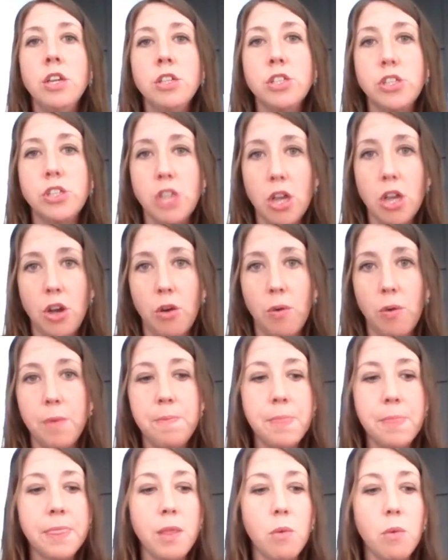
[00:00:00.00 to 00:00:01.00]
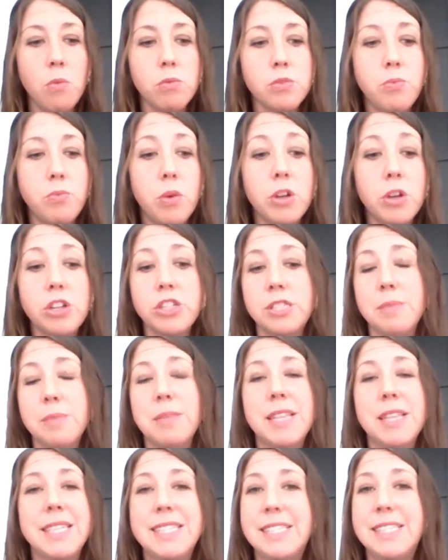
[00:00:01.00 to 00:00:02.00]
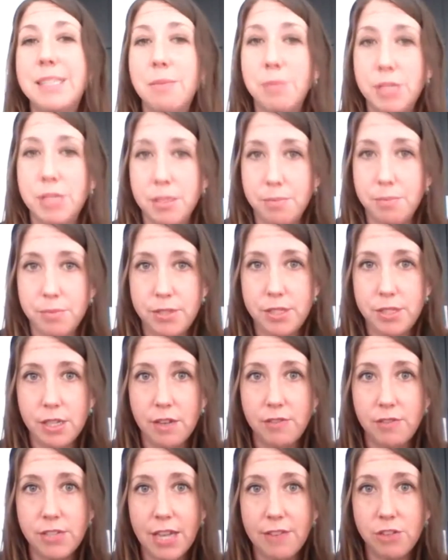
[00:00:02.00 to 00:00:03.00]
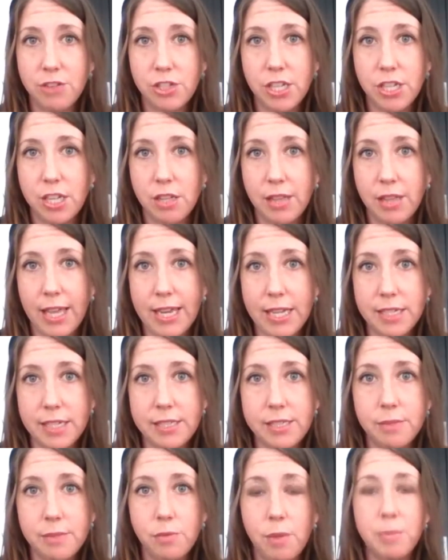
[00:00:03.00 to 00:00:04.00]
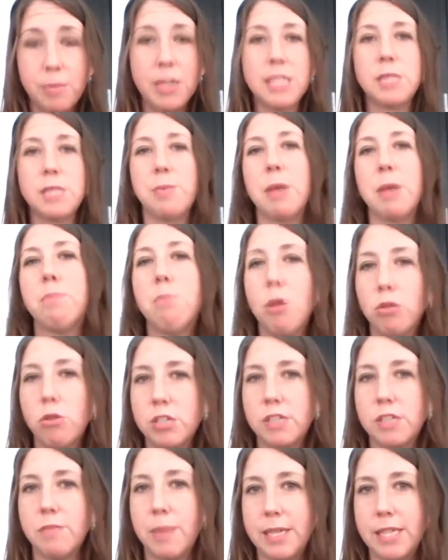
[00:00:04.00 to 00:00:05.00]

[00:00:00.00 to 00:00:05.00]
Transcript: So what are some of the symptoms of diverticulitis? I'm going to spend most of